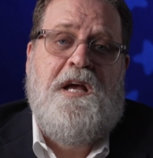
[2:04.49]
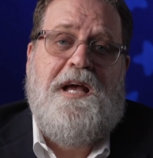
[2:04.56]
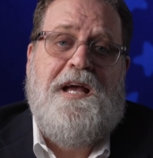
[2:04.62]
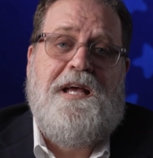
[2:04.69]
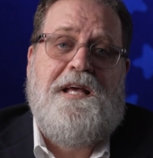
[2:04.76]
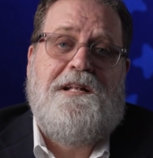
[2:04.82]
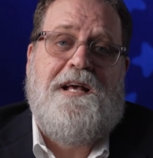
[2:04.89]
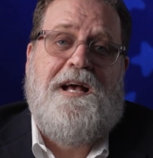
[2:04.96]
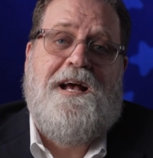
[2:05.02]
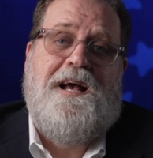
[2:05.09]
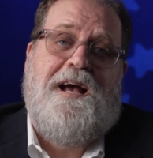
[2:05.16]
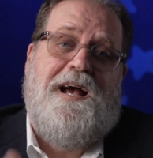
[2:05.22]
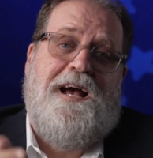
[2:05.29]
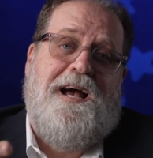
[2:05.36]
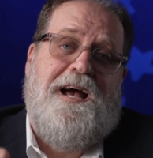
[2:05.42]
And
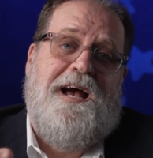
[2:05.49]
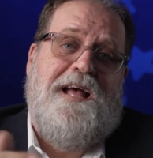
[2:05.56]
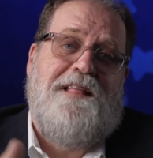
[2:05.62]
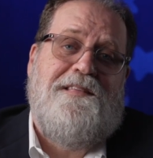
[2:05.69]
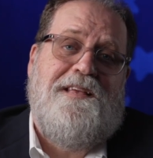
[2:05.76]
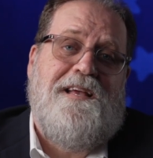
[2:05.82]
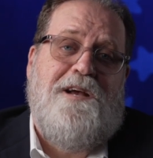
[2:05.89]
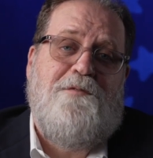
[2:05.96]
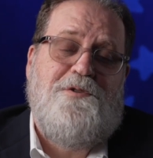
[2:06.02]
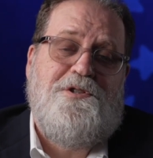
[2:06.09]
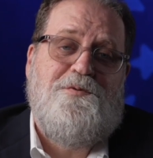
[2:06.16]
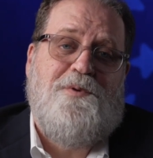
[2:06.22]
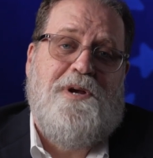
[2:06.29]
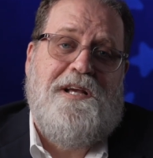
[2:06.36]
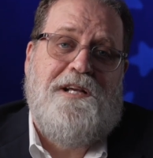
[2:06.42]
I think I
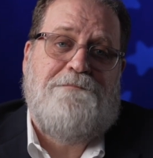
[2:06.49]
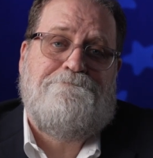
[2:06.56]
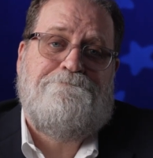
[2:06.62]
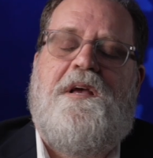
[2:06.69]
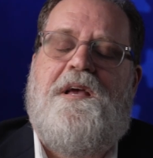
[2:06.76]
was right.